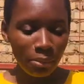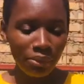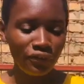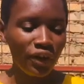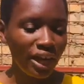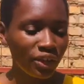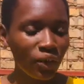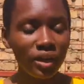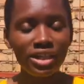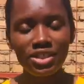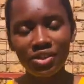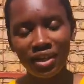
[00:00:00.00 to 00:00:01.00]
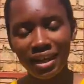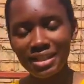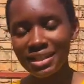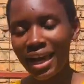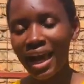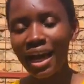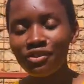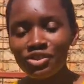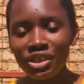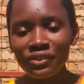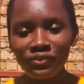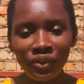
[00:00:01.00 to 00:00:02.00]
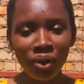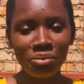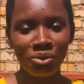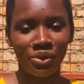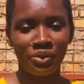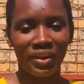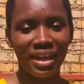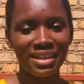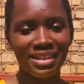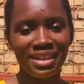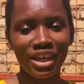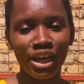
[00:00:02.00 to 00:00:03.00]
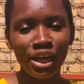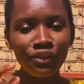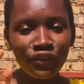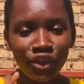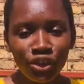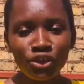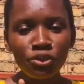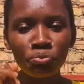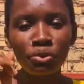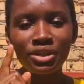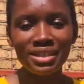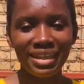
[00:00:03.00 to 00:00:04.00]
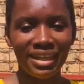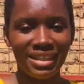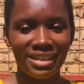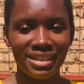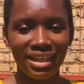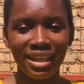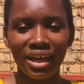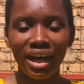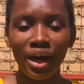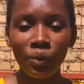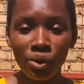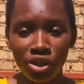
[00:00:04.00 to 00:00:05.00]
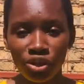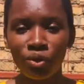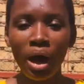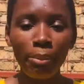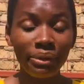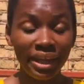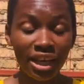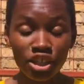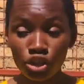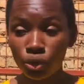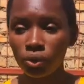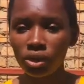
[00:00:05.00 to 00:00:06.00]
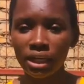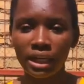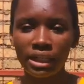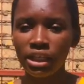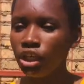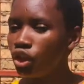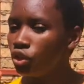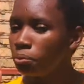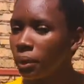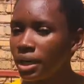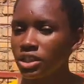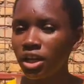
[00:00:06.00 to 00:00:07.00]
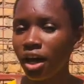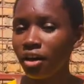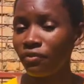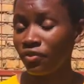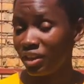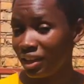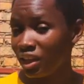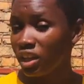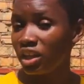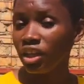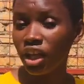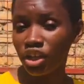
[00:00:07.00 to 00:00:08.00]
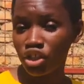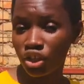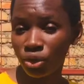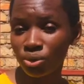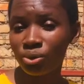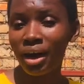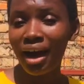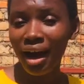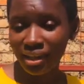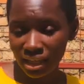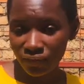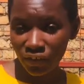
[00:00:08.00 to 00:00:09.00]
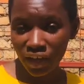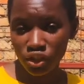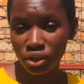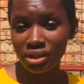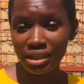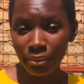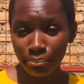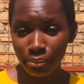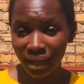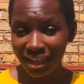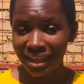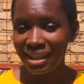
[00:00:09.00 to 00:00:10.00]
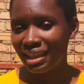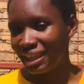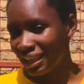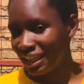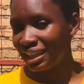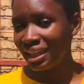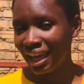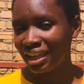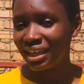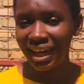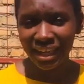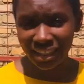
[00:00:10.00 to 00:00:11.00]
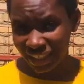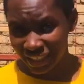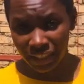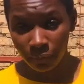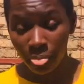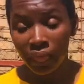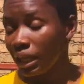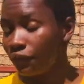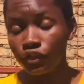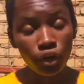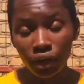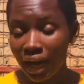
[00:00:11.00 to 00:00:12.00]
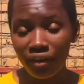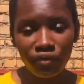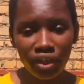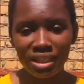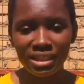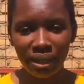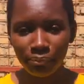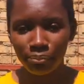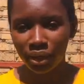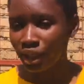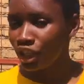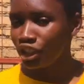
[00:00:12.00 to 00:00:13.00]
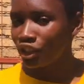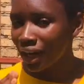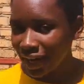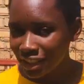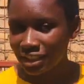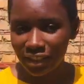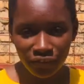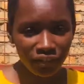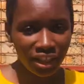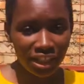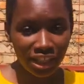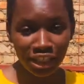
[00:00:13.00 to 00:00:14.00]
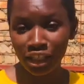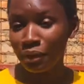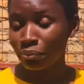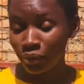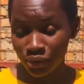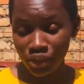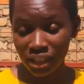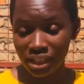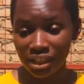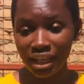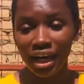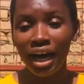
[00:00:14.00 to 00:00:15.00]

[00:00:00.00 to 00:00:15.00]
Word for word: before I go into that, I have to inform you that for you to proceed uh, with your application online, you must have the national identification number, the NIN, N-I-N. If you don't have that number, you can't definitely proceed